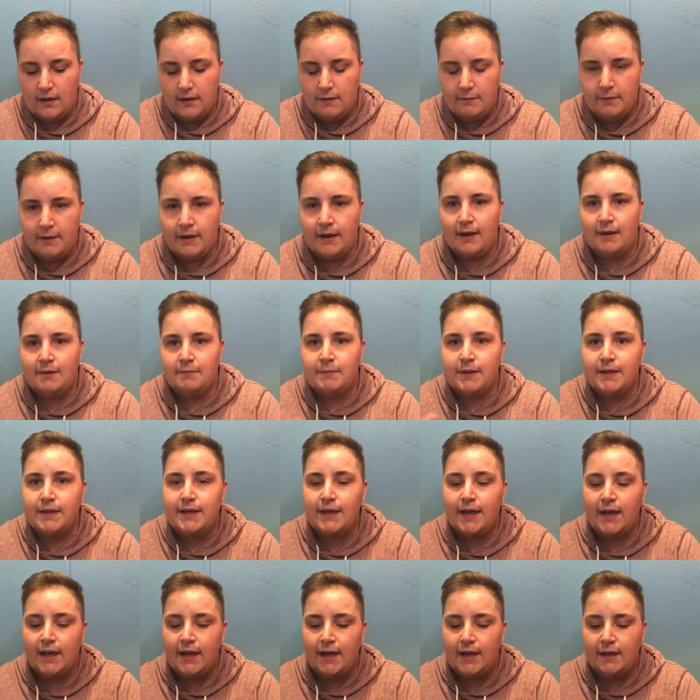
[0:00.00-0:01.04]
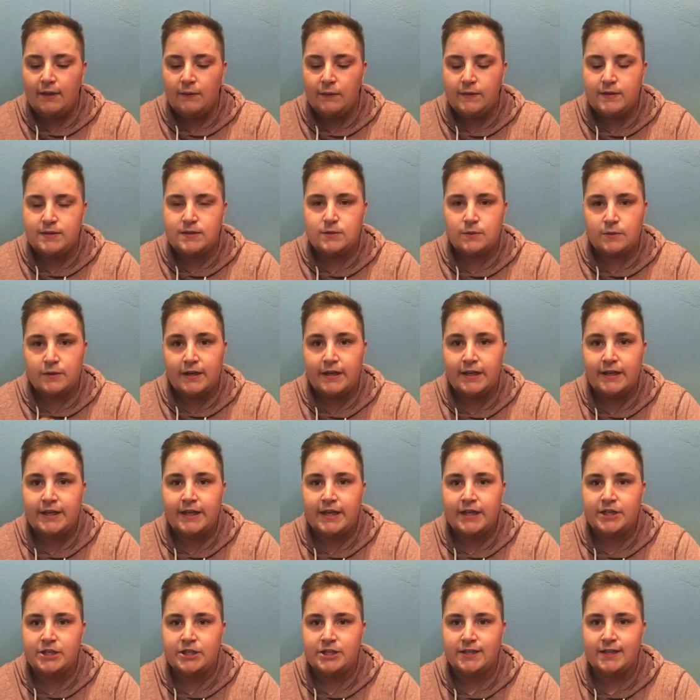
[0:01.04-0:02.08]
But on Monday was
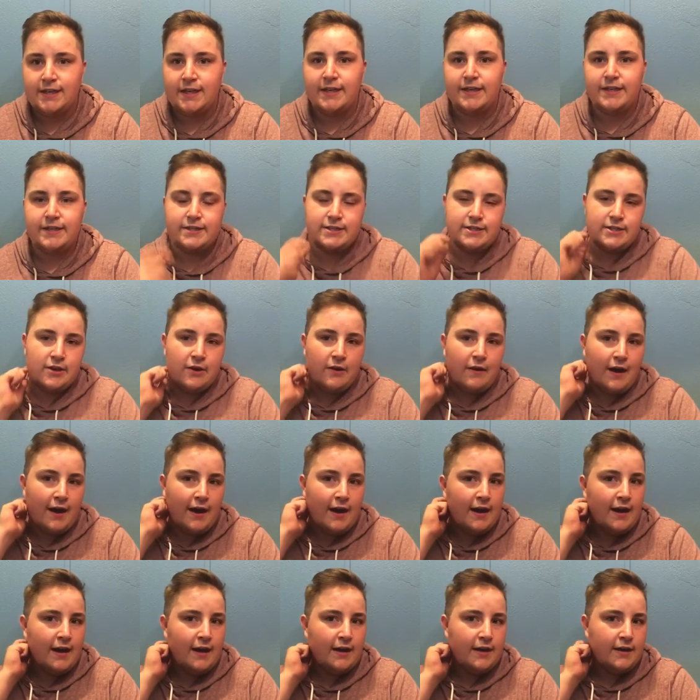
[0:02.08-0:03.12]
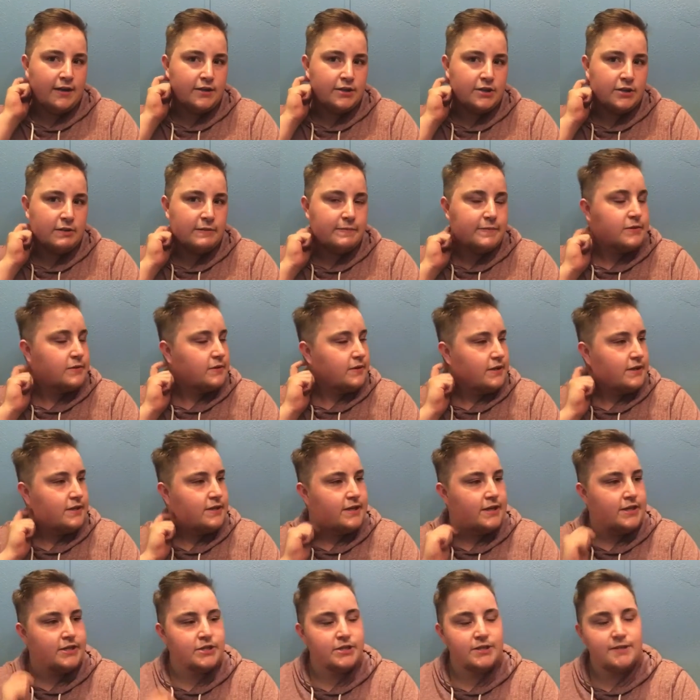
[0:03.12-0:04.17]
orientation day, so I show up to
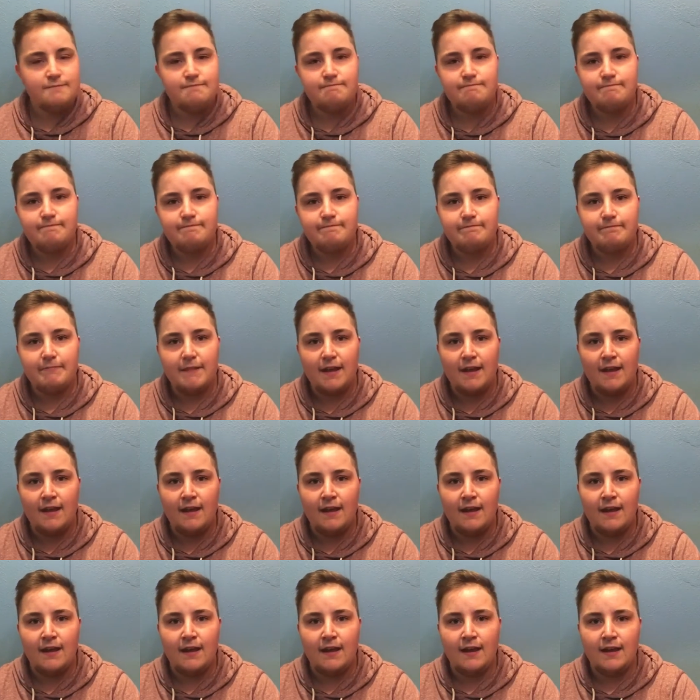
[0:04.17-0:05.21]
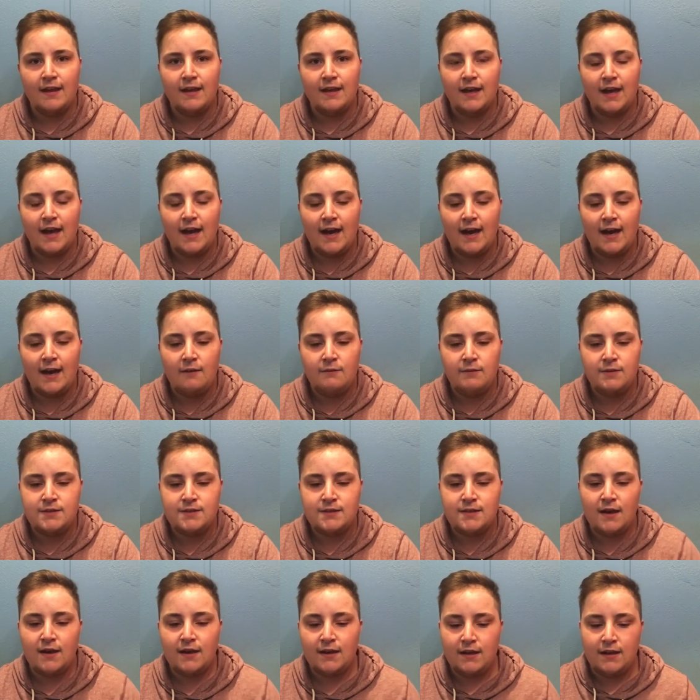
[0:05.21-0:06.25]
orientation, and I was
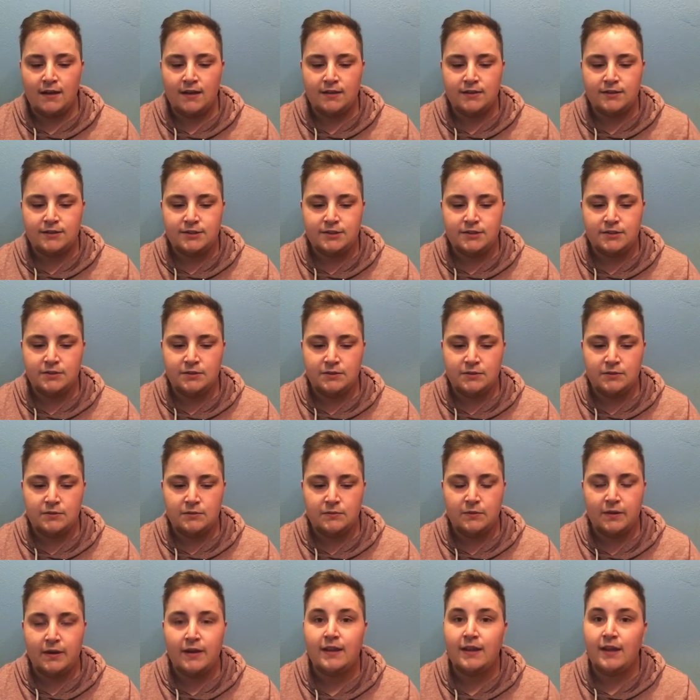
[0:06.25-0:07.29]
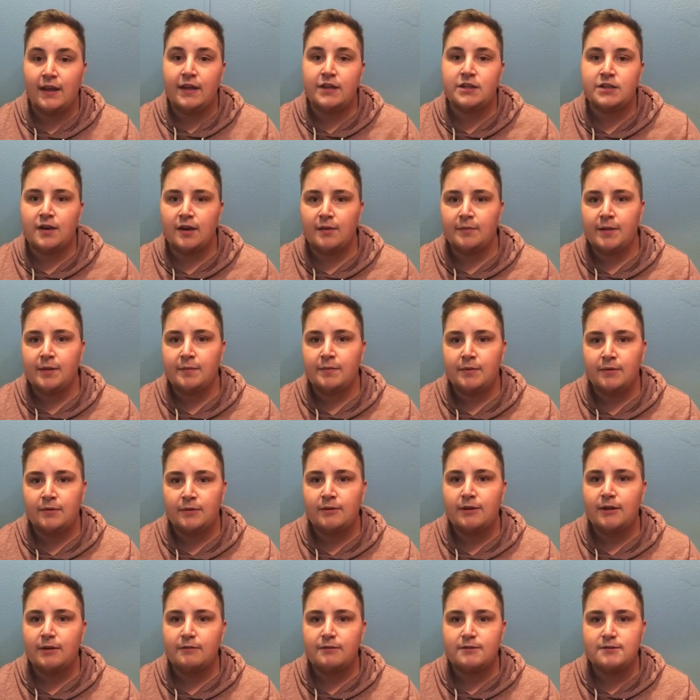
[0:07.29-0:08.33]
talking to one of the HR people
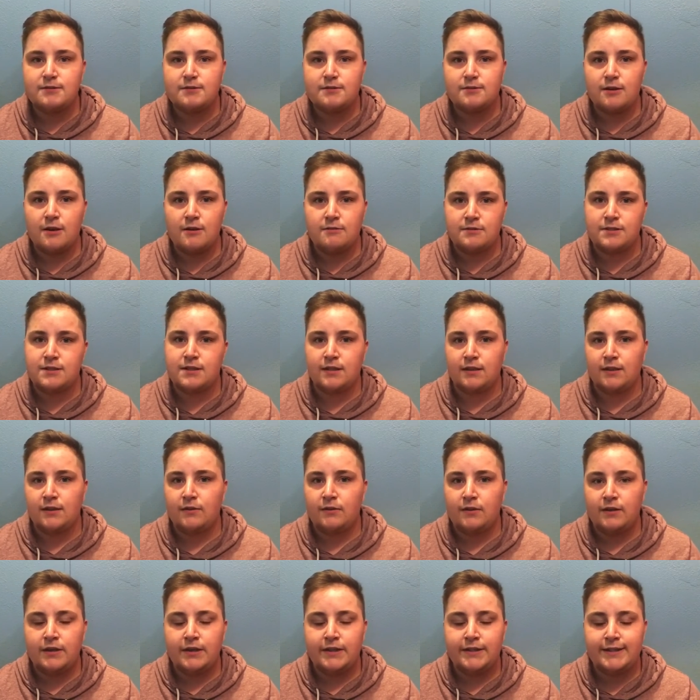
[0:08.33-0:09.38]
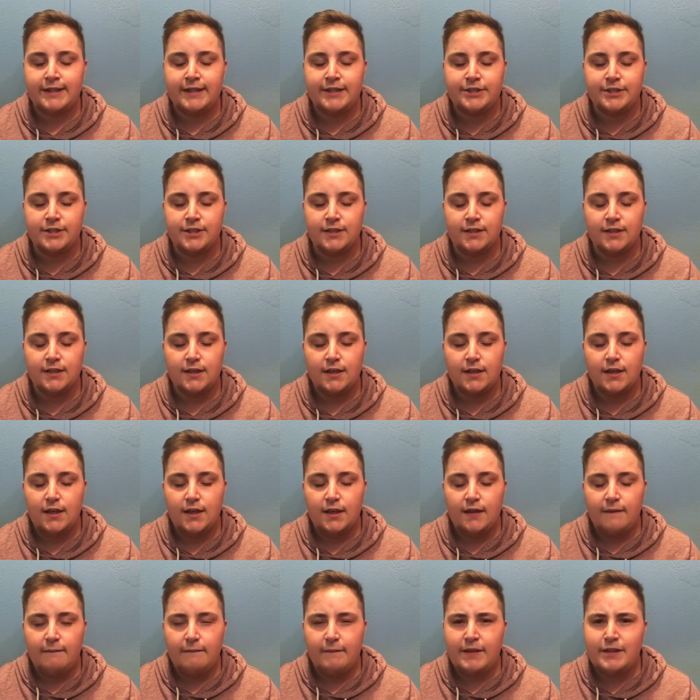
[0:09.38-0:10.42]
that was hosting the orientation,
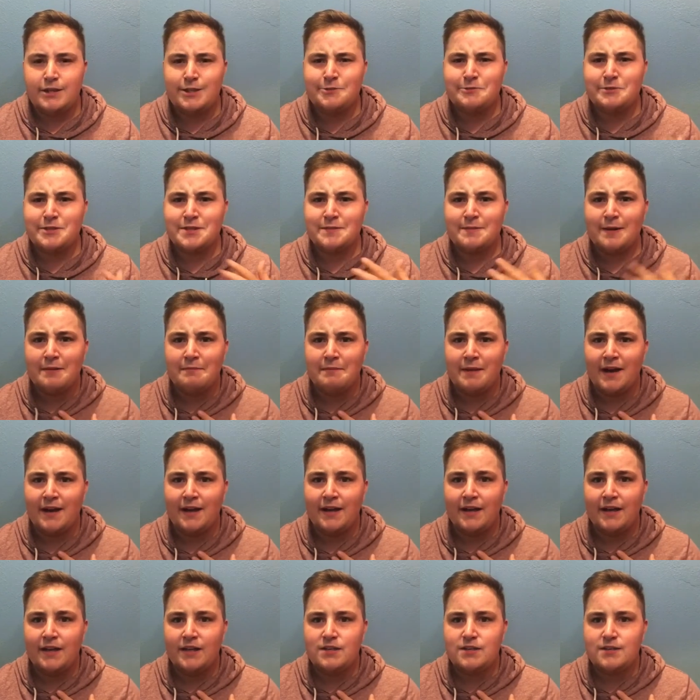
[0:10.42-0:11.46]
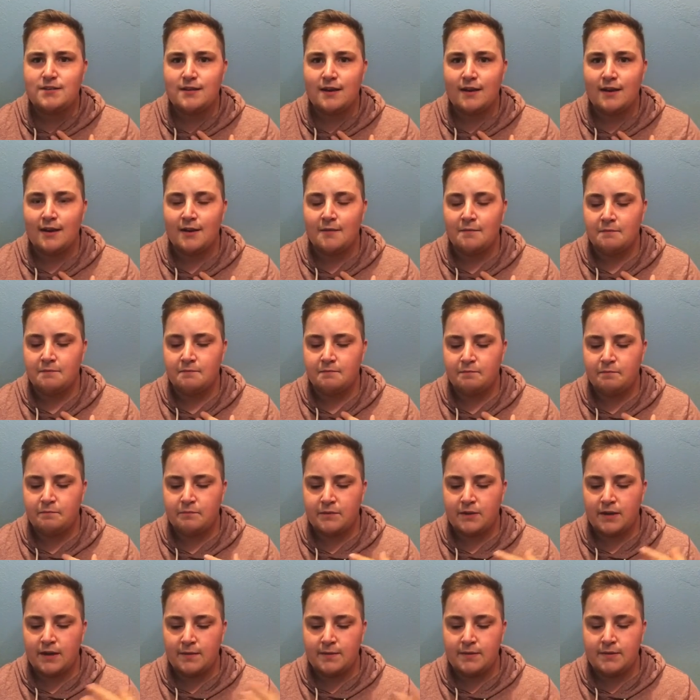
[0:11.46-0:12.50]
and she was about my age.
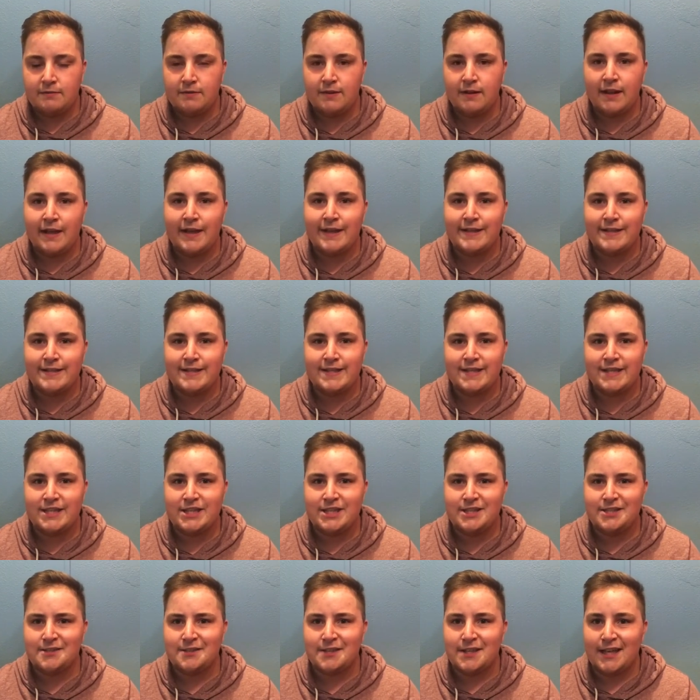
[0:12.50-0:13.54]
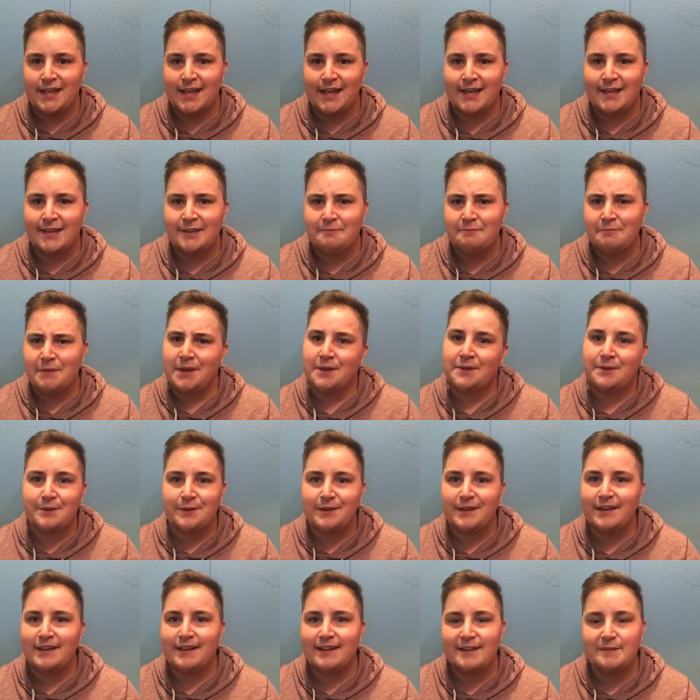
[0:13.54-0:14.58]
Come to realize that she's only like a month
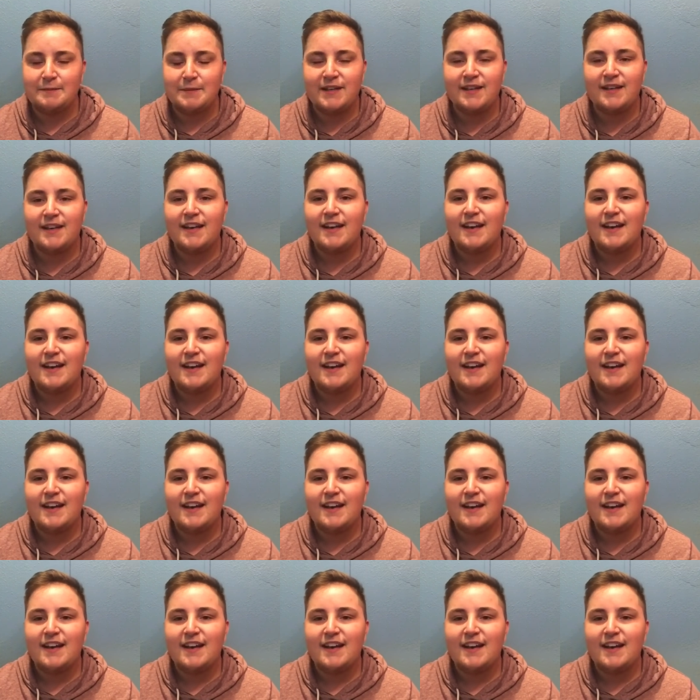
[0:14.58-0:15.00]
older than me.